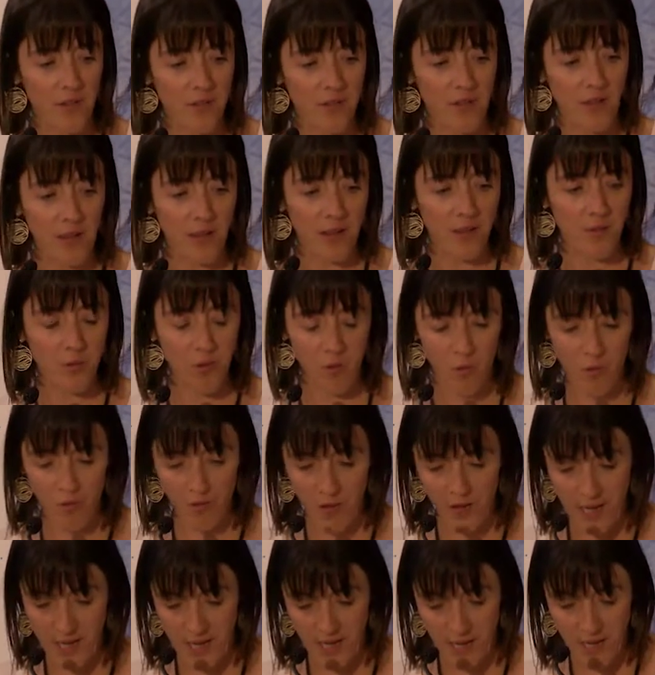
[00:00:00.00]
as things that were
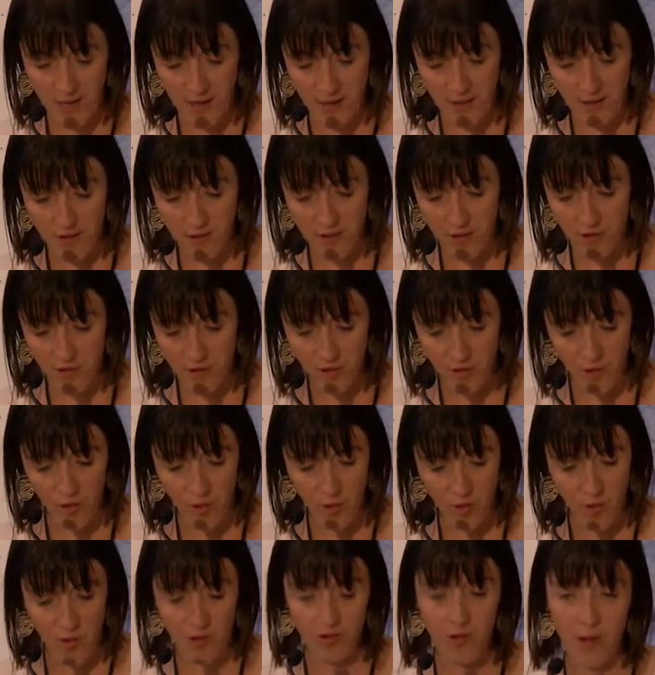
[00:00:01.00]
really needed
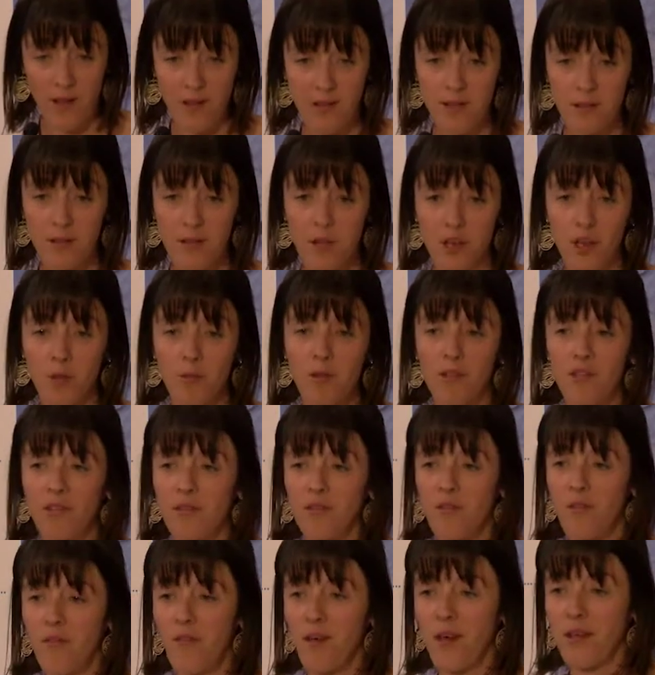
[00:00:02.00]
to address
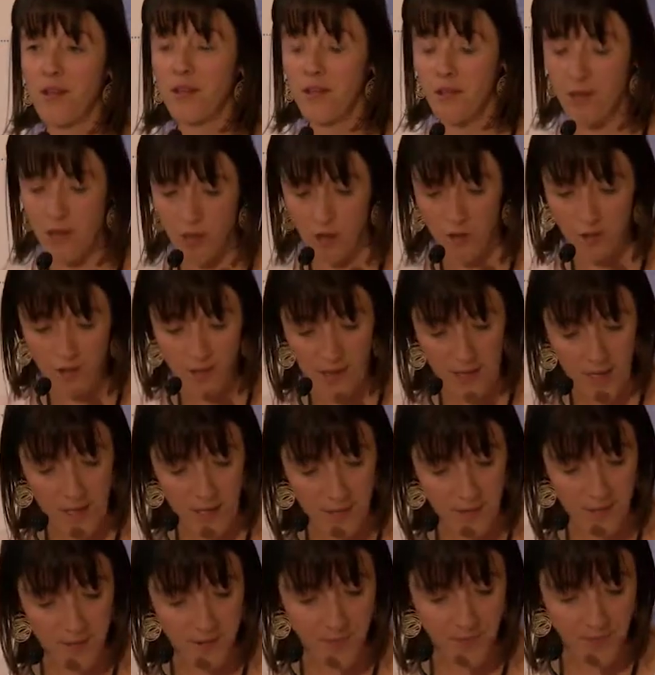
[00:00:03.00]
cumulative effects in New
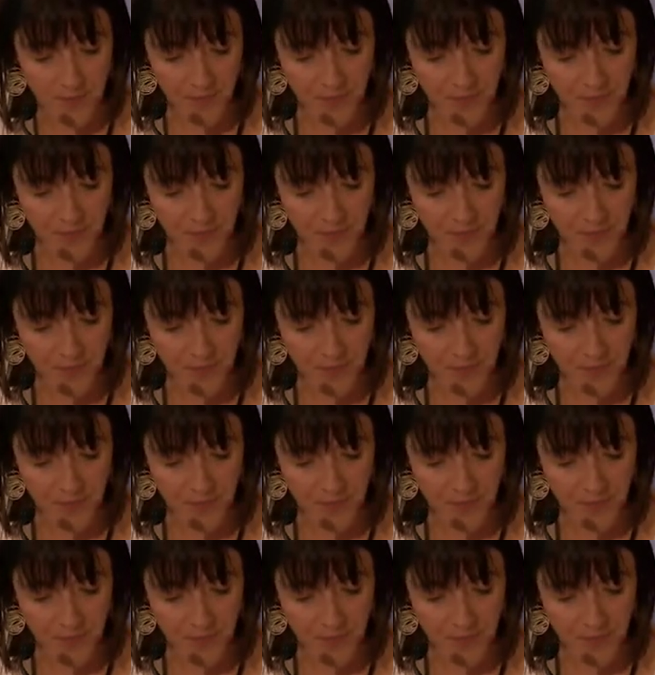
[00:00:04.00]
Zealand.